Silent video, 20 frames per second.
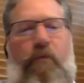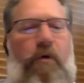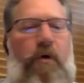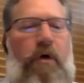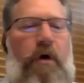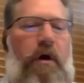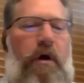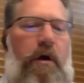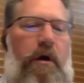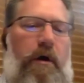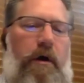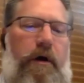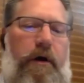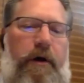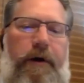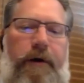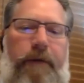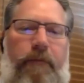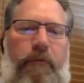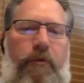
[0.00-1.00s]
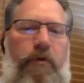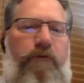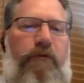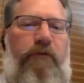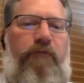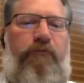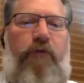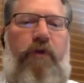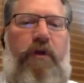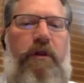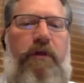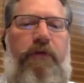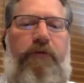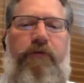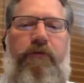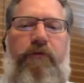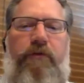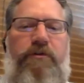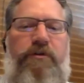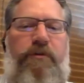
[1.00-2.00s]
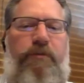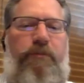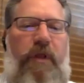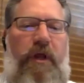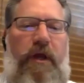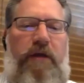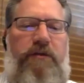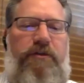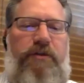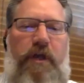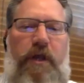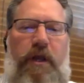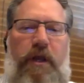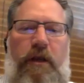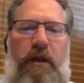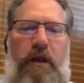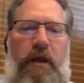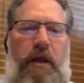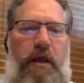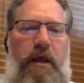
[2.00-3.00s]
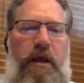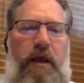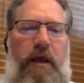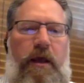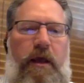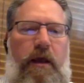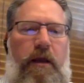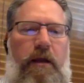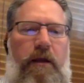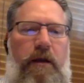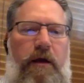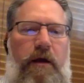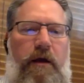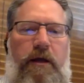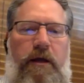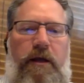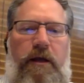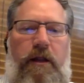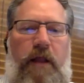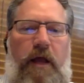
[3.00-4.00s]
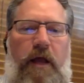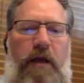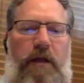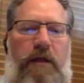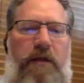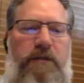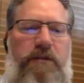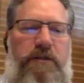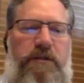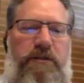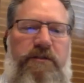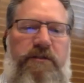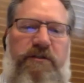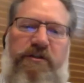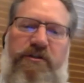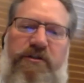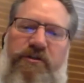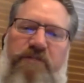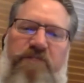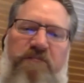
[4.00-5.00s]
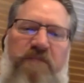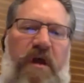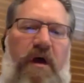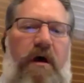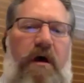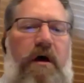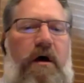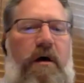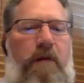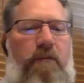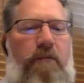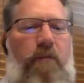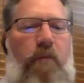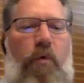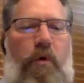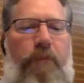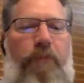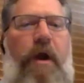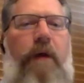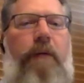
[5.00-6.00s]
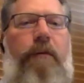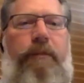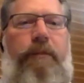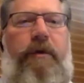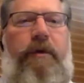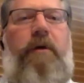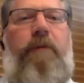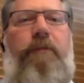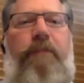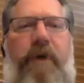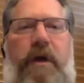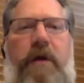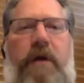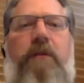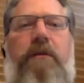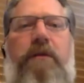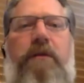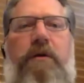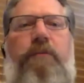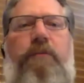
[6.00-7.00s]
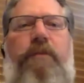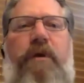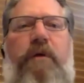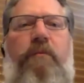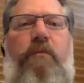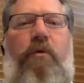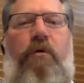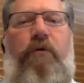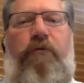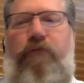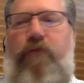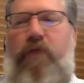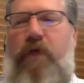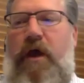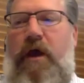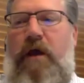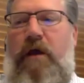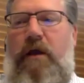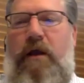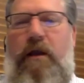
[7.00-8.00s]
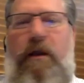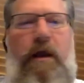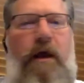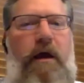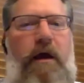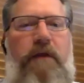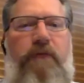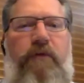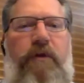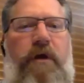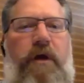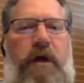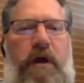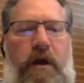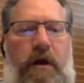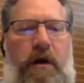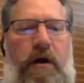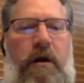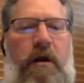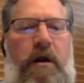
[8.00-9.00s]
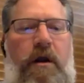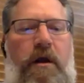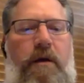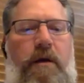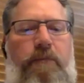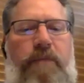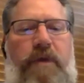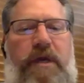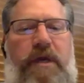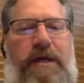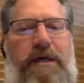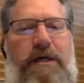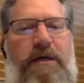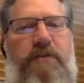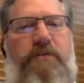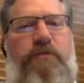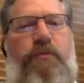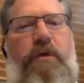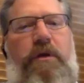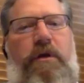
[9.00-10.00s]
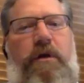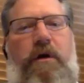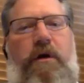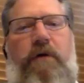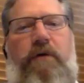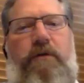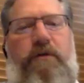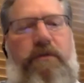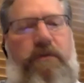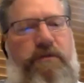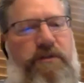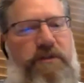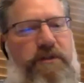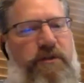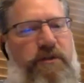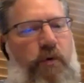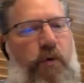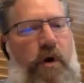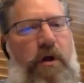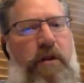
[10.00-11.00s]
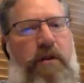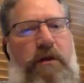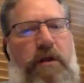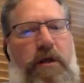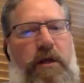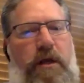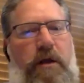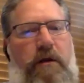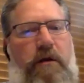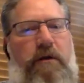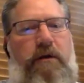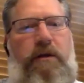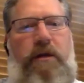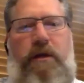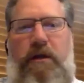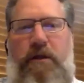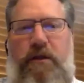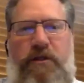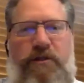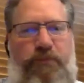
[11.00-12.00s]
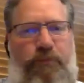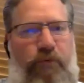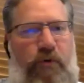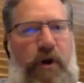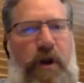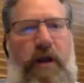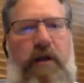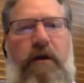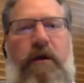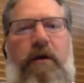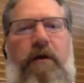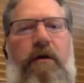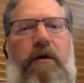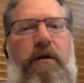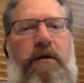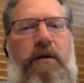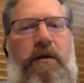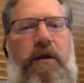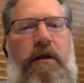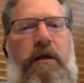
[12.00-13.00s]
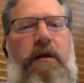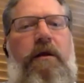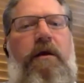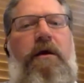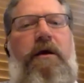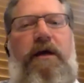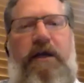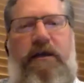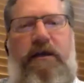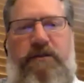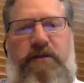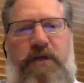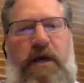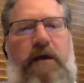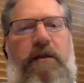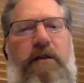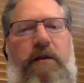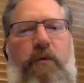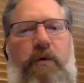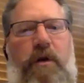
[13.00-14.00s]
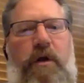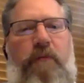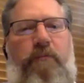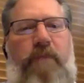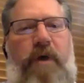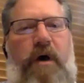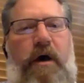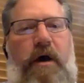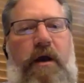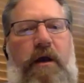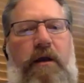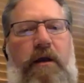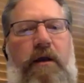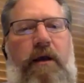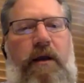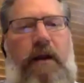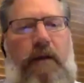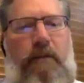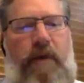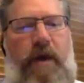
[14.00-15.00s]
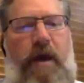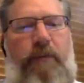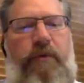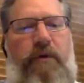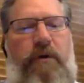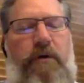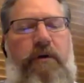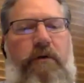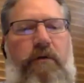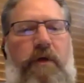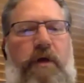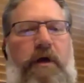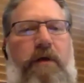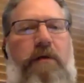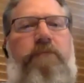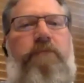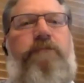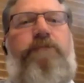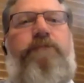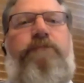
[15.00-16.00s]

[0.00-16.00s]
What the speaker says: more moving freely through the supply chain, and in a lot of instances, we're probably going to pay a little bit more for that and not even care, because we know that there's this quality guarantee, this brand guarantee, exactly what I'm buying, and I'm happy to do that.